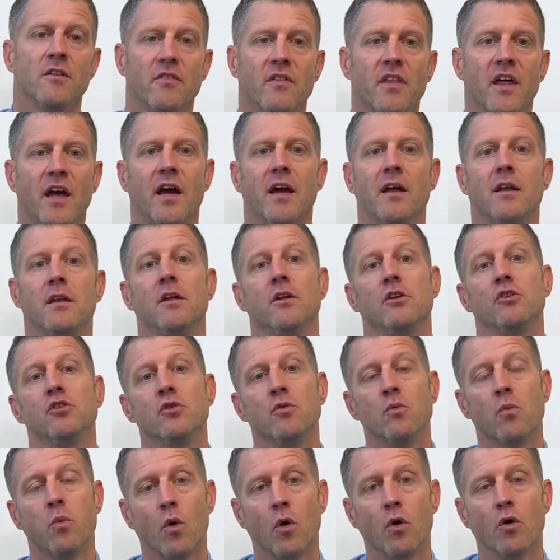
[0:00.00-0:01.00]
then you
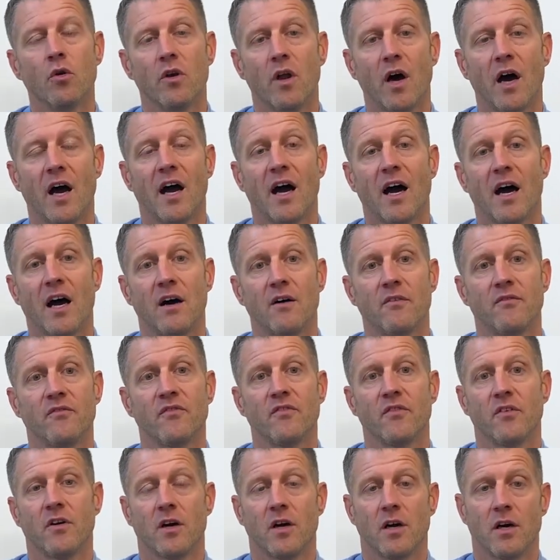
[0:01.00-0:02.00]
won't
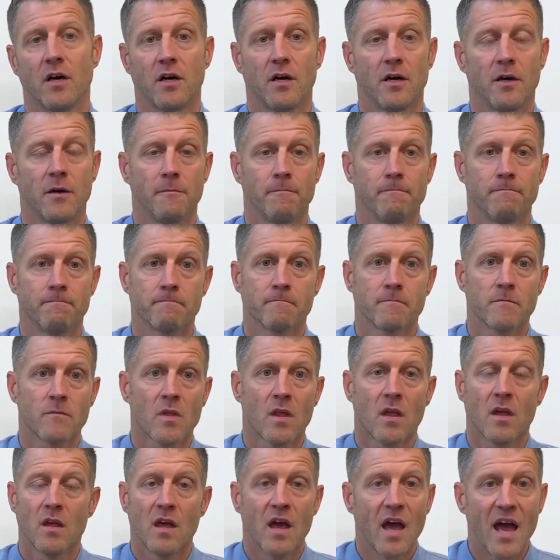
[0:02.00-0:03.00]
have
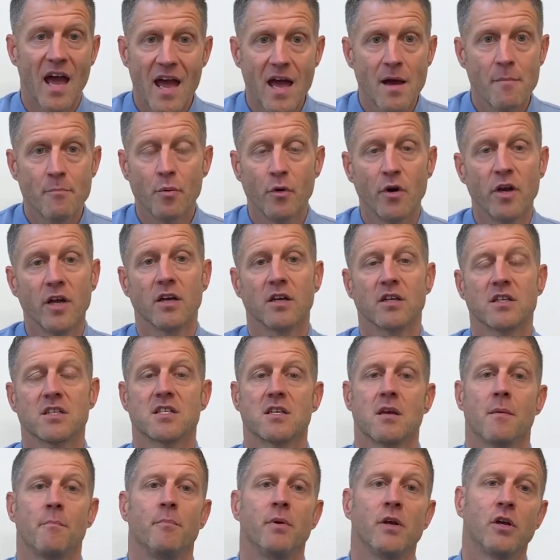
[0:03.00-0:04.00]
air
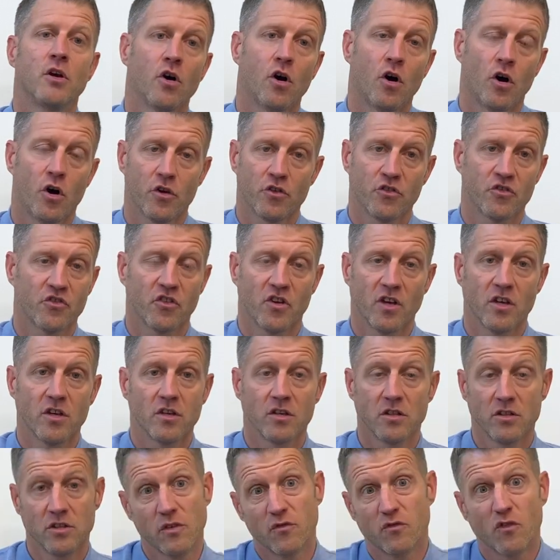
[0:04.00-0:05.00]
bricks, because
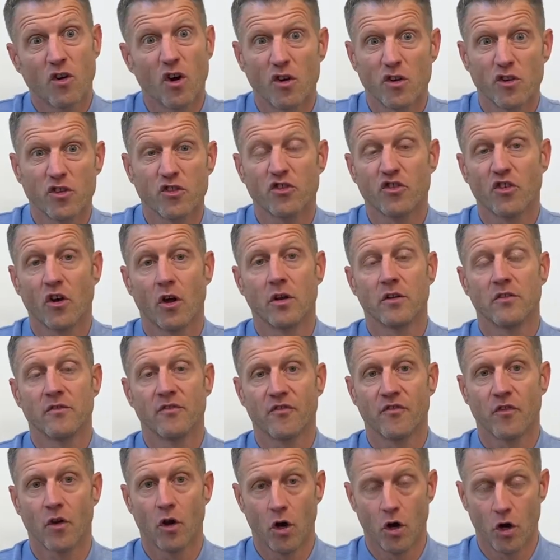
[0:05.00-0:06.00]
you've got a solid
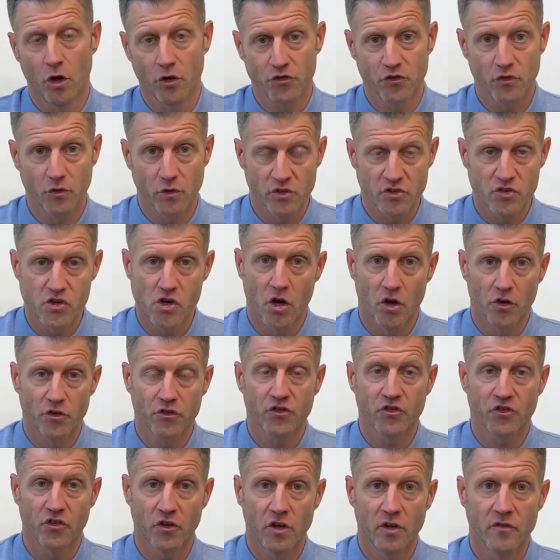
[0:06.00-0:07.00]
floor, so it's not
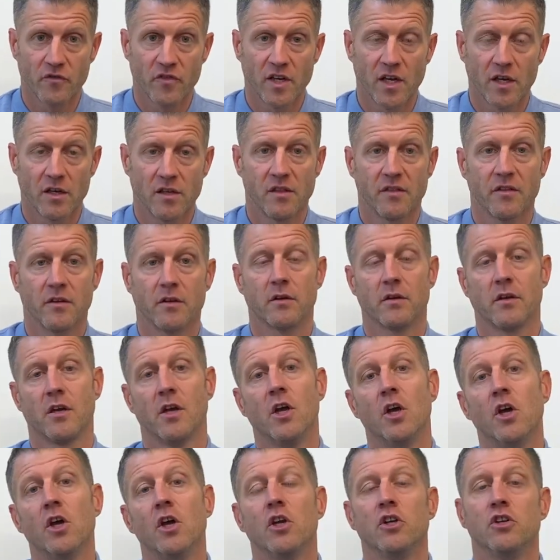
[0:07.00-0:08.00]
serving anything.
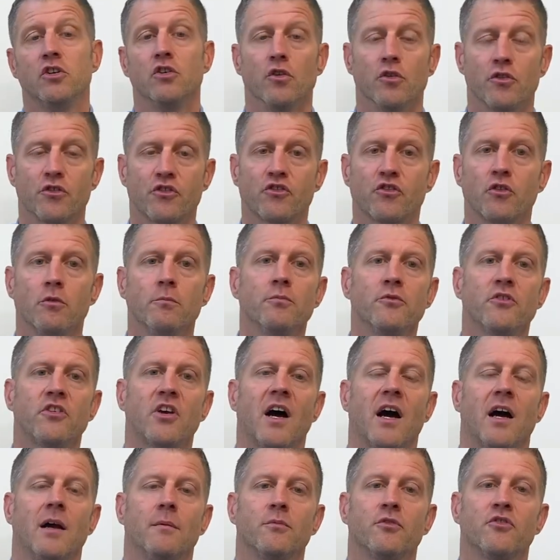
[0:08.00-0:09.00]
You'll
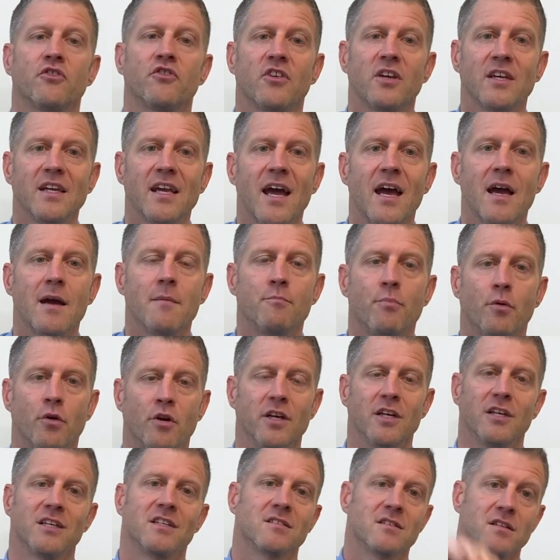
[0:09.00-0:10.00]
sometimes see air
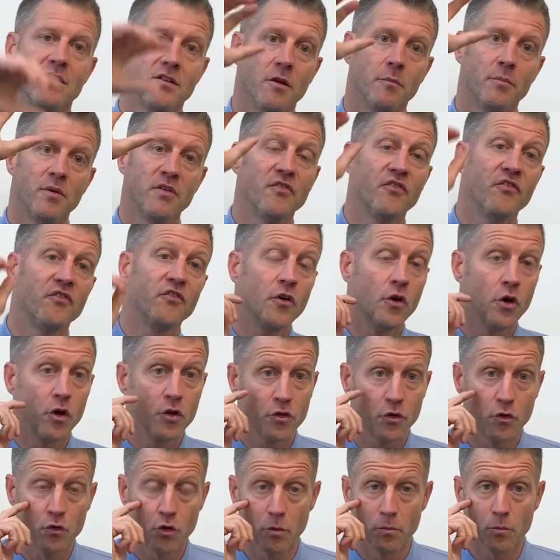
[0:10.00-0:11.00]
bricks and they'll be
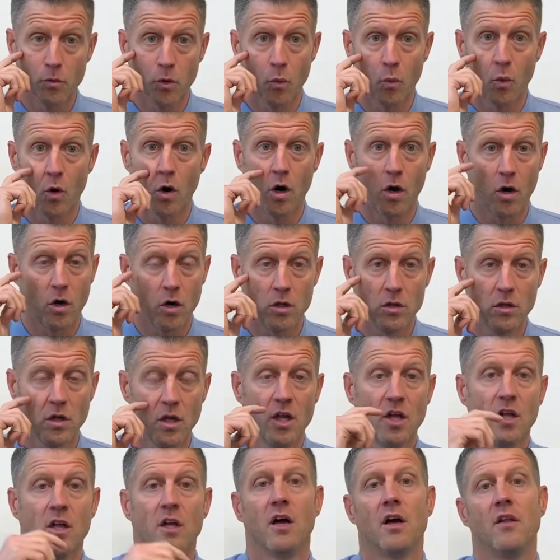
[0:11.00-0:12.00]
further up the wall,
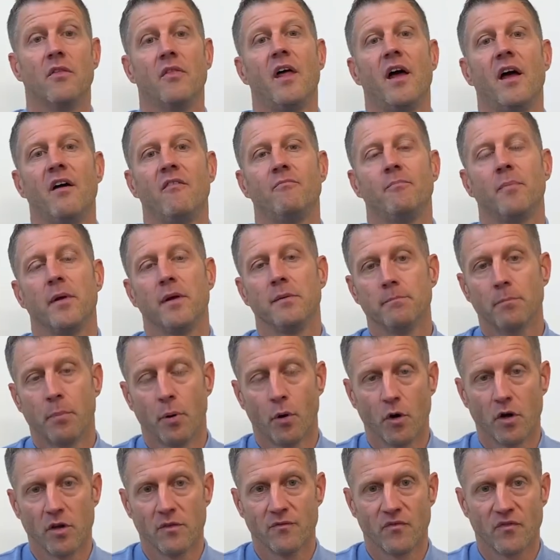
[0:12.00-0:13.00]
and they've been
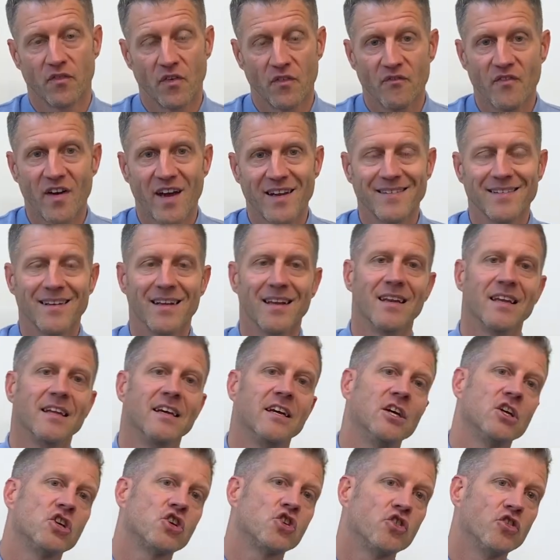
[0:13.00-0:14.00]
put in for
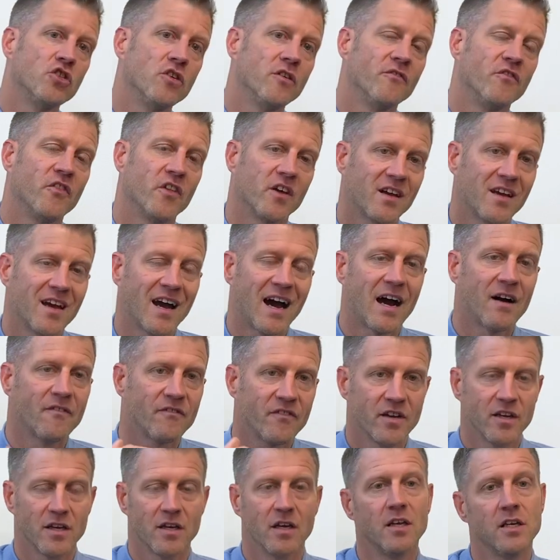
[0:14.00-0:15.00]
ventilation of the
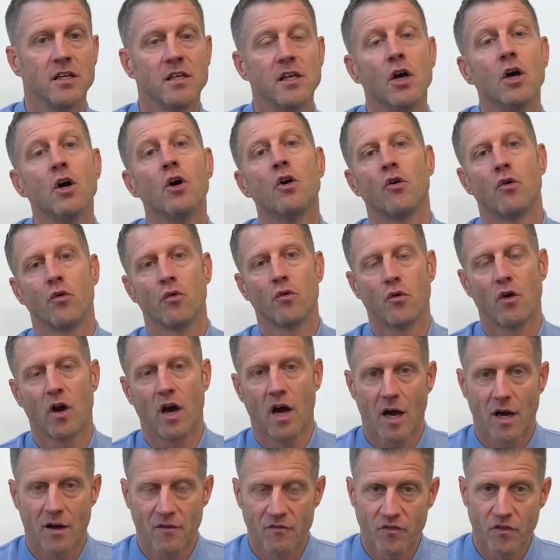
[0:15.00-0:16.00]
cavity
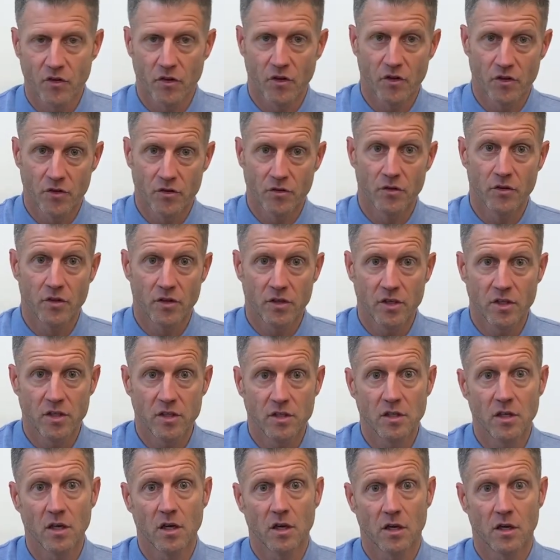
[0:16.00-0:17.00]
rather than
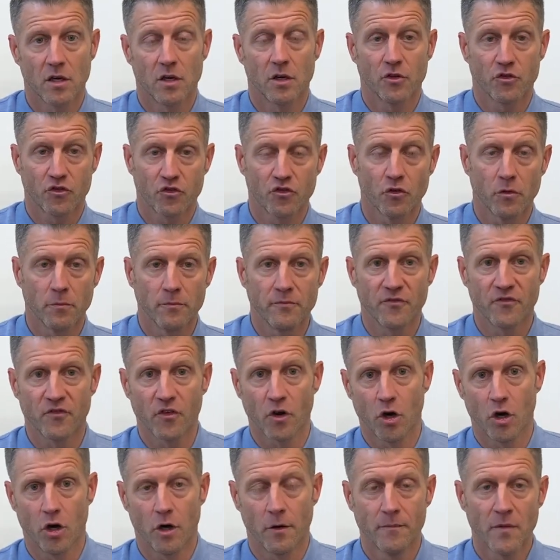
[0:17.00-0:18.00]
the
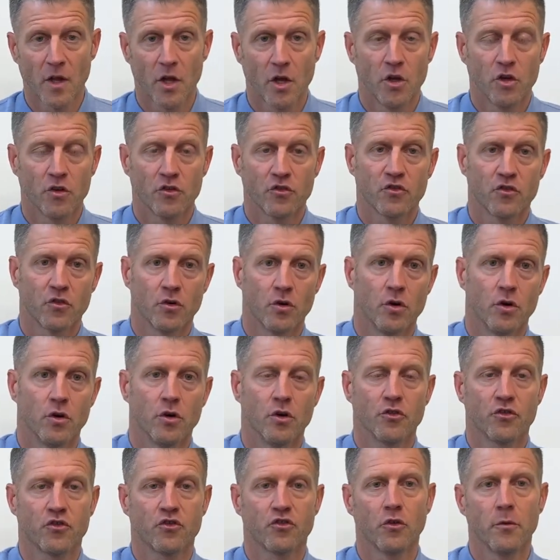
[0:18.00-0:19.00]
subfloor. So
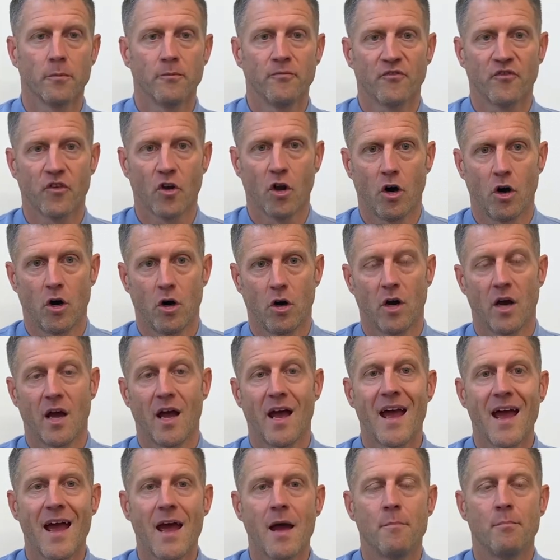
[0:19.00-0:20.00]
subfloor
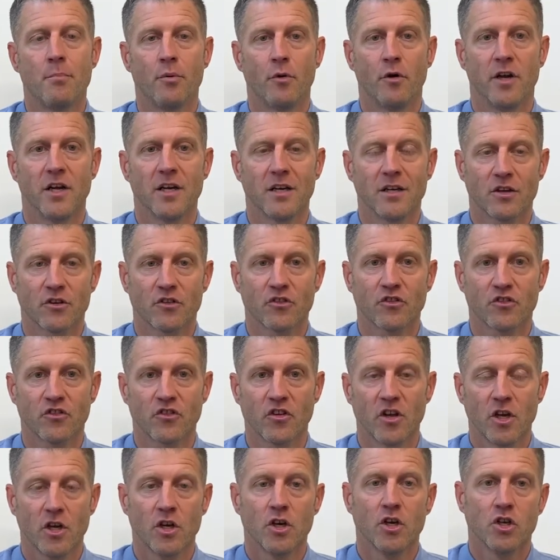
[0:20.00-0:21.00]
air
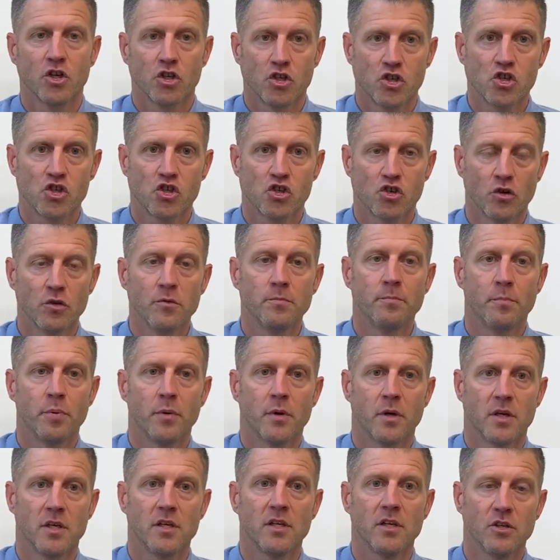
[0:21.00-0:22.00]
bricks should
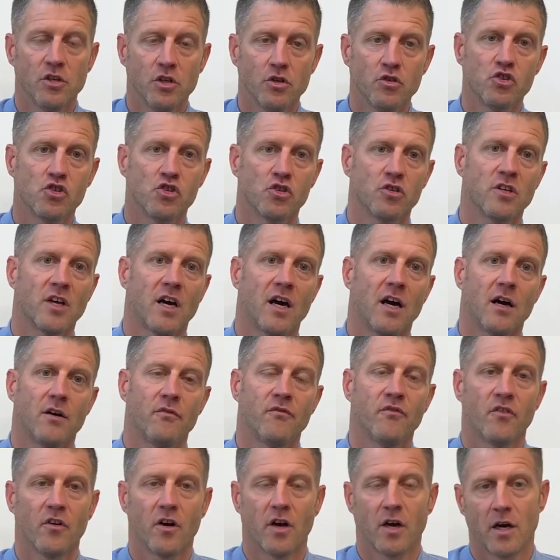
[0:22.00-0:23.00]
be, you should
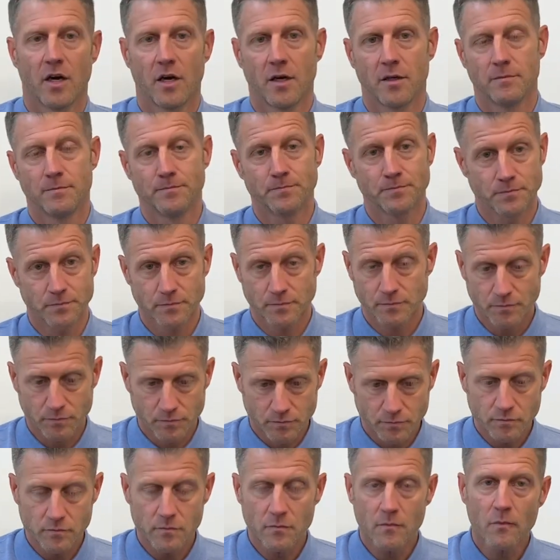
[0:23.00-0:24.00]
have
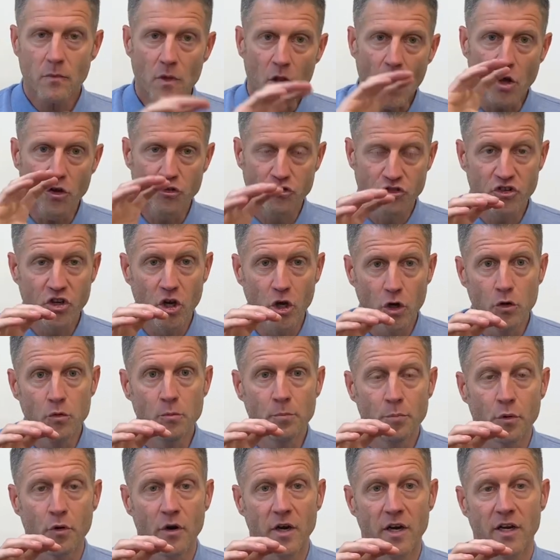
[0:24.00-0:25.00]
2
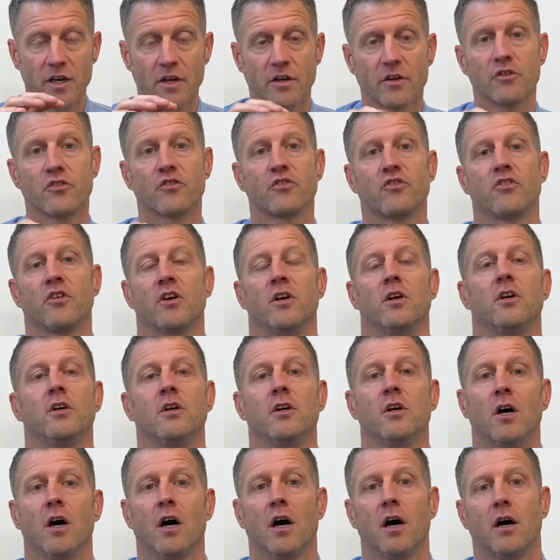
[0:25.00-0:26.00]
bricks
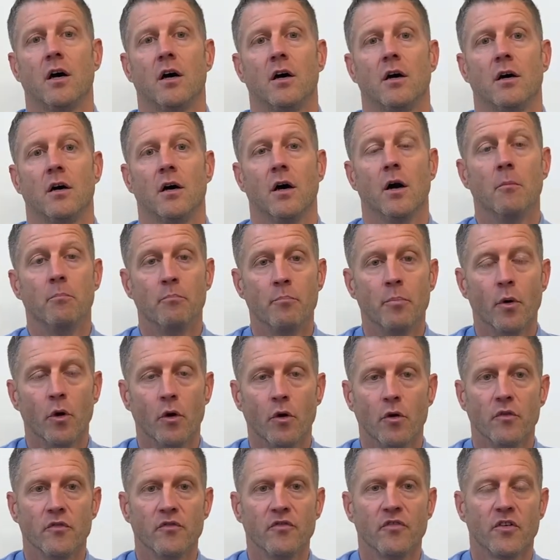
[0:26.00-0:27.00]

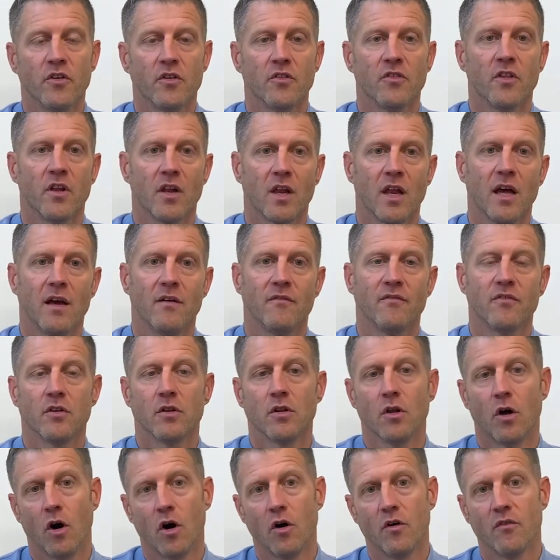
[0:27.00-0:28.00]
above the
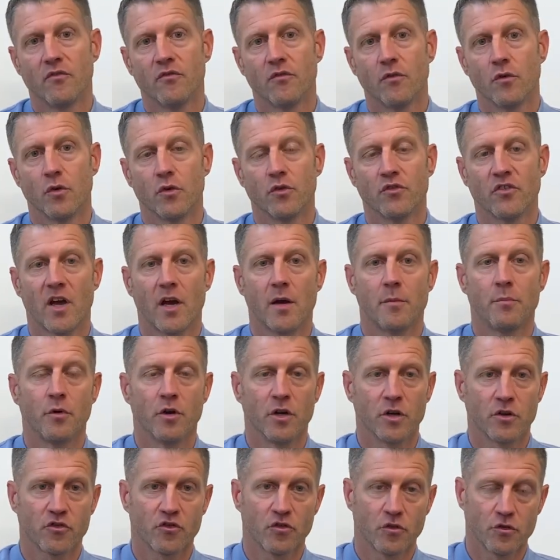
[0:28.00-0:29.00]
level of those air
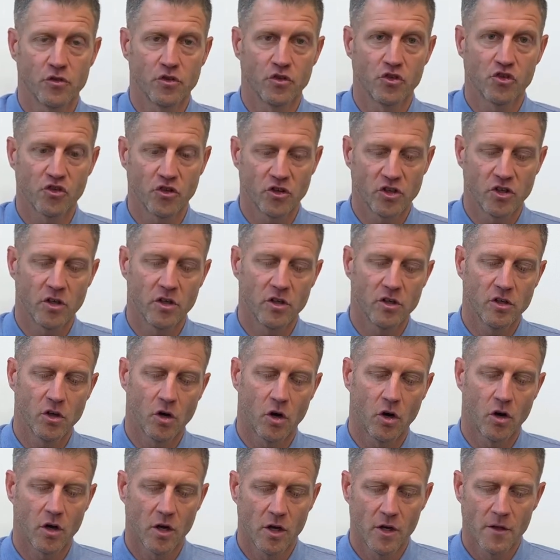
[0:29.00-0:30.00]
bricks. So you should,
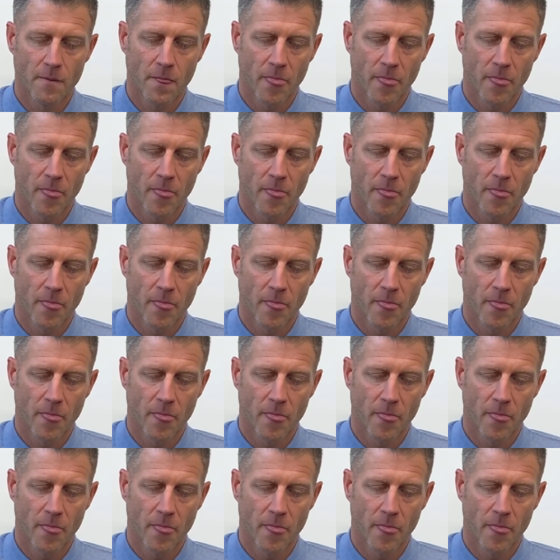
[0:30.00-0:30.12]
your